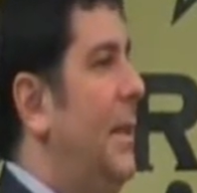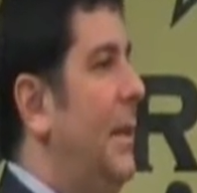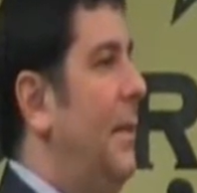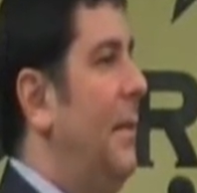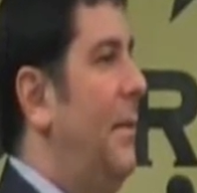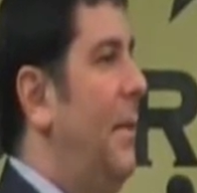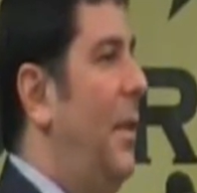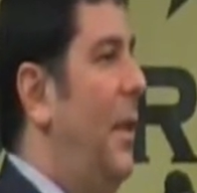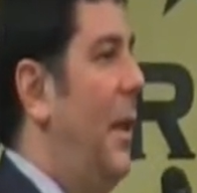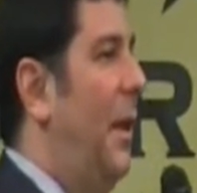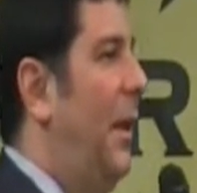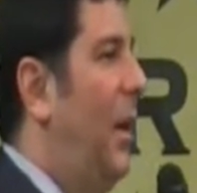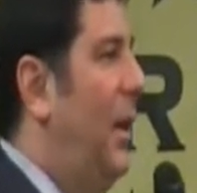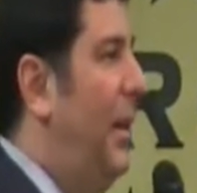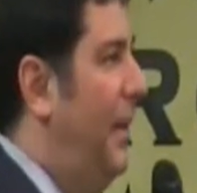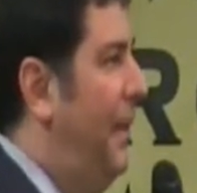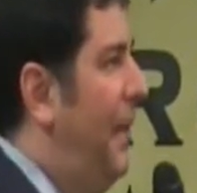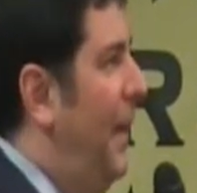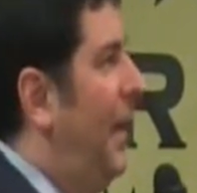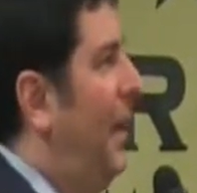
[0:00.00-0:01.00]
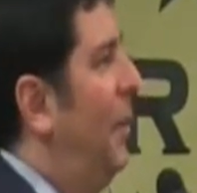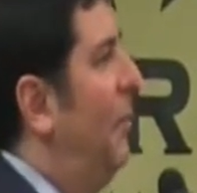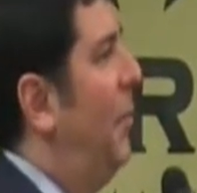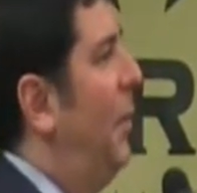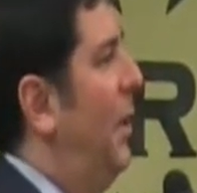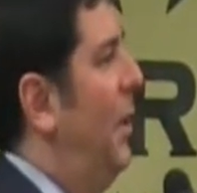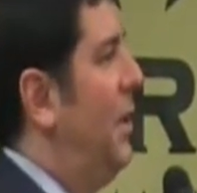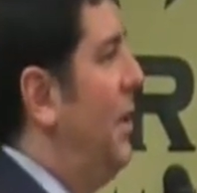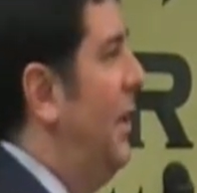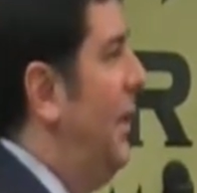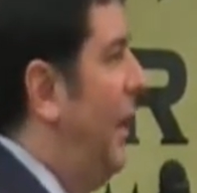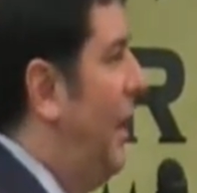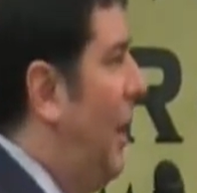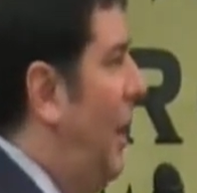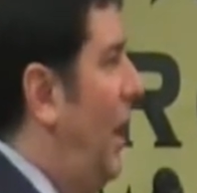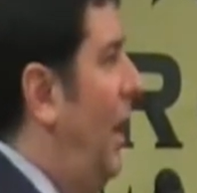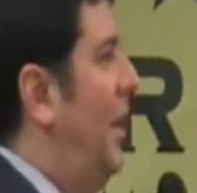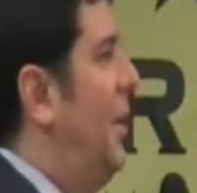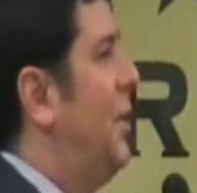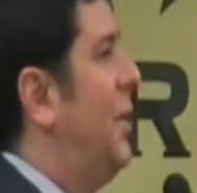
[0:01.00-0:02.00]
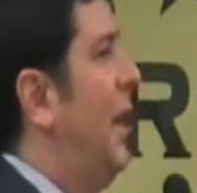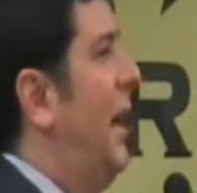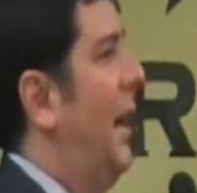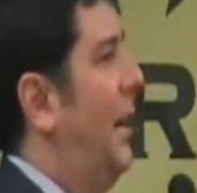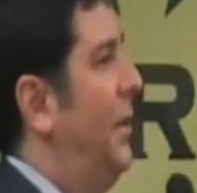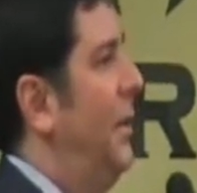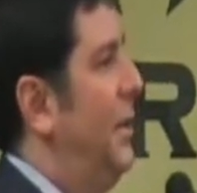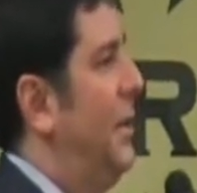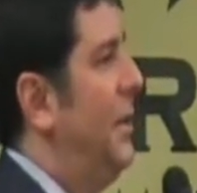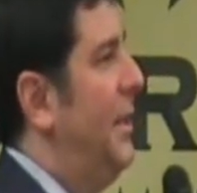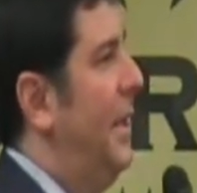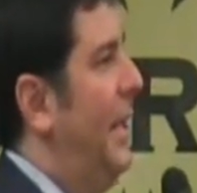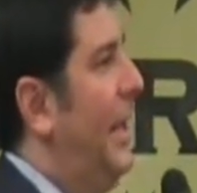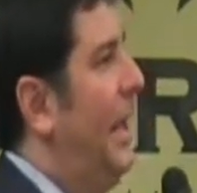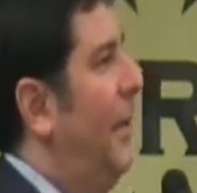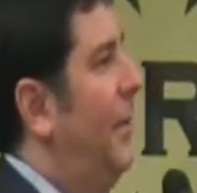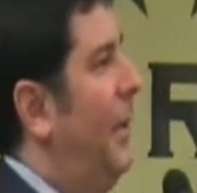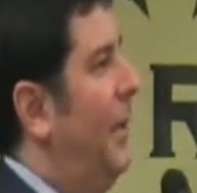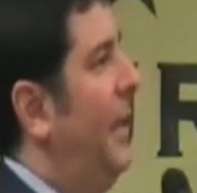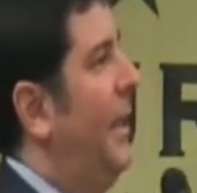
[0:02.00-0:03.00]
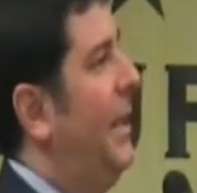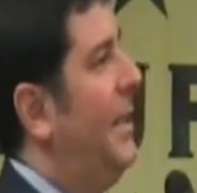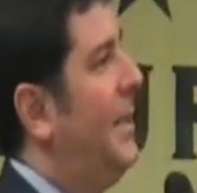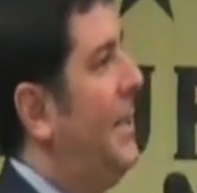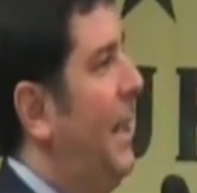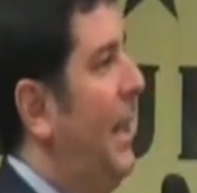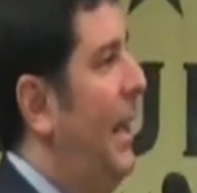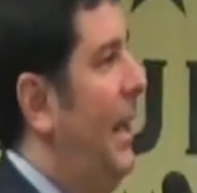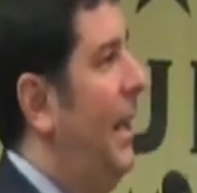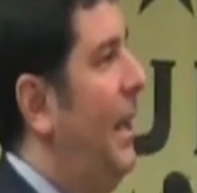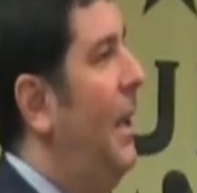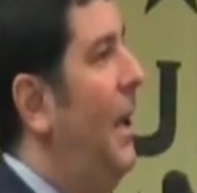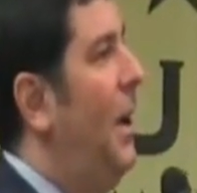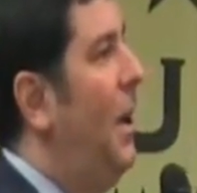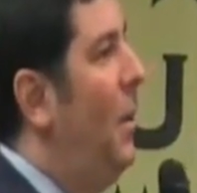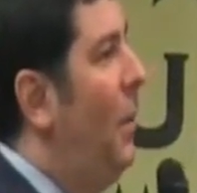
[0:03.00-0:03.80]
the developers and the contractors that get what they say.